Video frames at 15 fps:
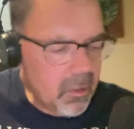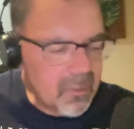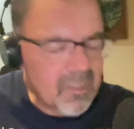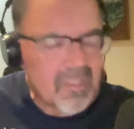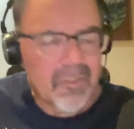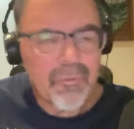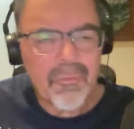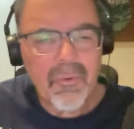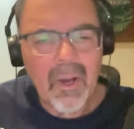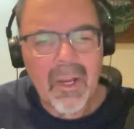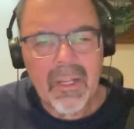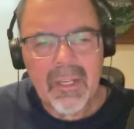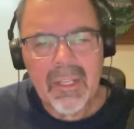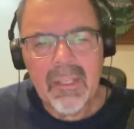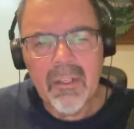
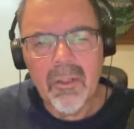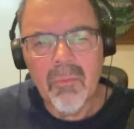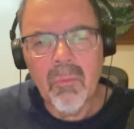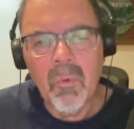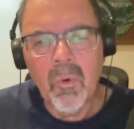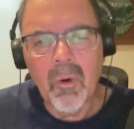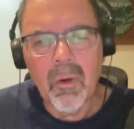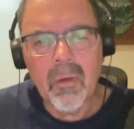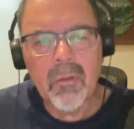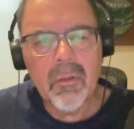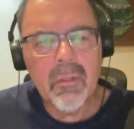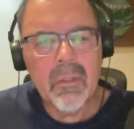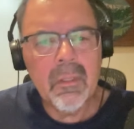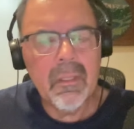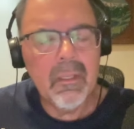Stephon Gilmore,
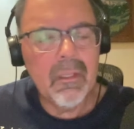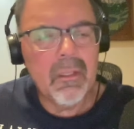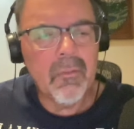the,